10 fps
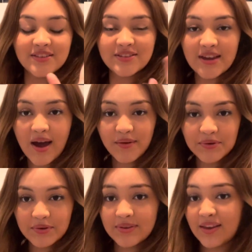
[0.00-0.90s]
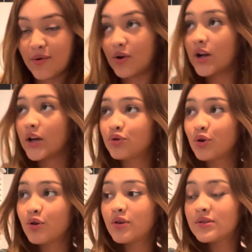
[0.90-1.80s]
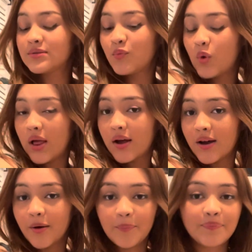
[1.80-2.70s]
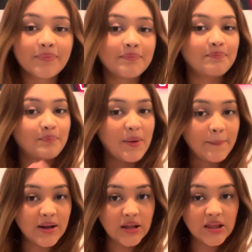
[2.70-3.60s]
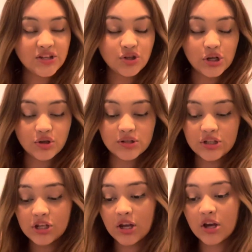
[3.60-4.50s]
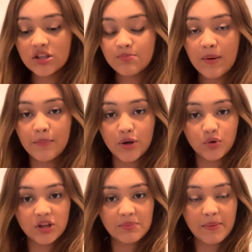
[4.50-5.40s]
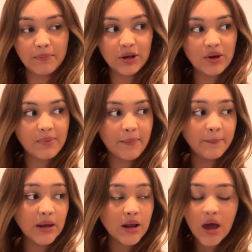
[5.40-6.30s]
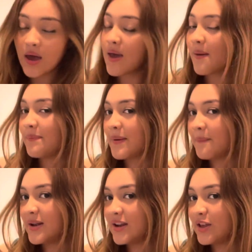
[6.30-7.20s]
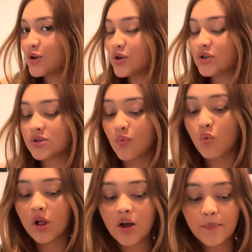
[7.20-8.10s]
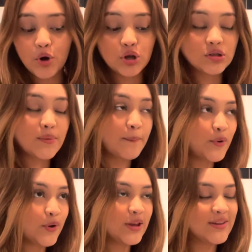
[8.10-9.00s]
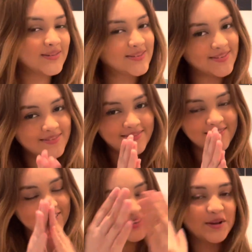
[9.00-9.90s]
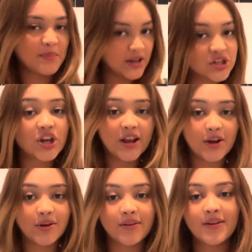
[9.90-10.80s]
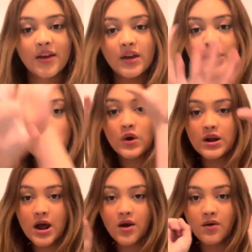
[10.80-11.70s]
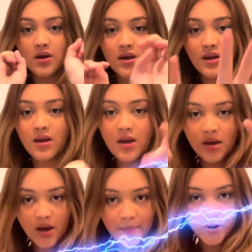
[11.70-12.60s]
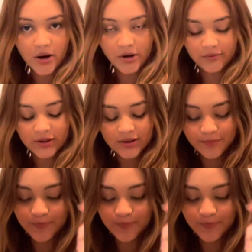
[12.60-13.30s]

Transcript: ciao a tutti, hola a todos, welcome. Bienvenidos chicos y chicas, benvenuti bambino y bambina, bienvenidos, welcome girls and boys to my channel. You are now part of it.